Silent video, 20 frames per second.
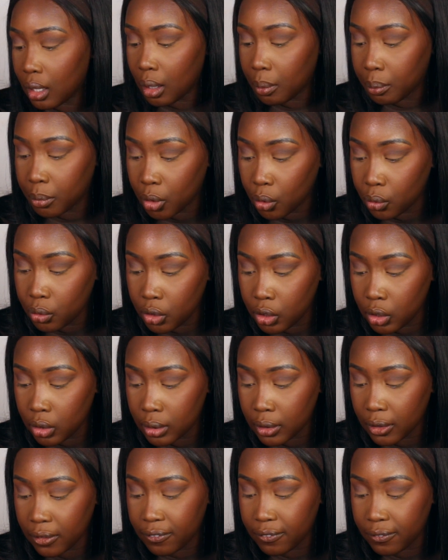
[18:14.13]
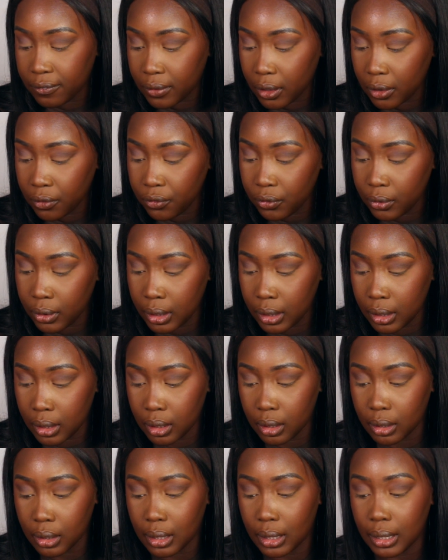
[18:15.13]
I'm going to use a
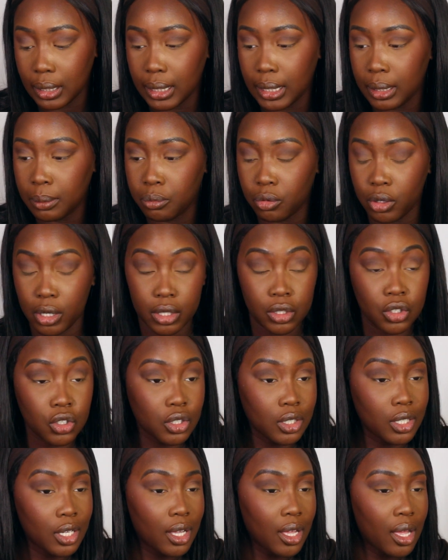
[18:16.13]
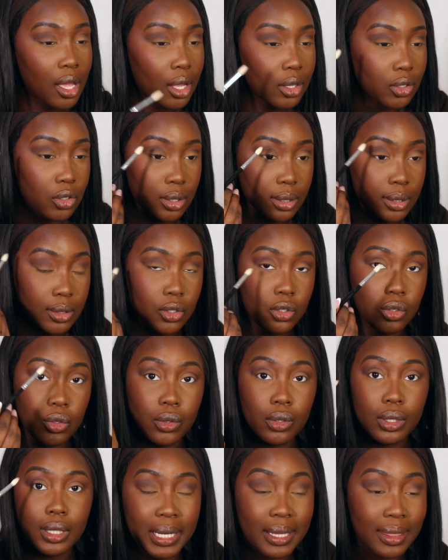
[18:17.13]
fluffy clean brush just
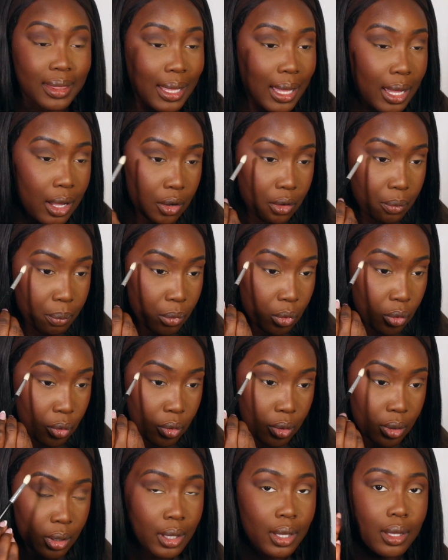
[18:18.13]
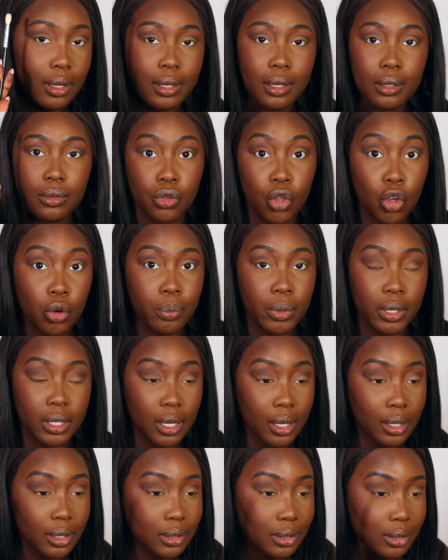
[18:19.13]
to blend that out more. No
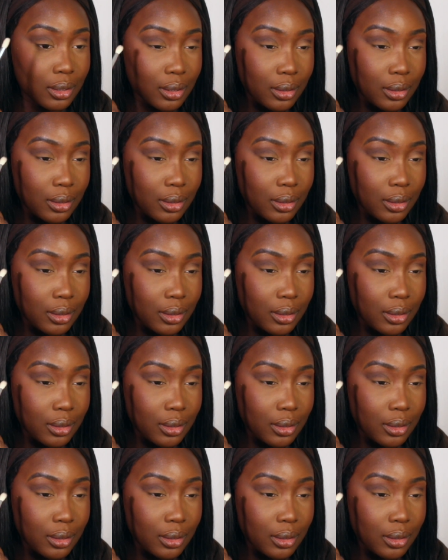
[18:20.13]
product.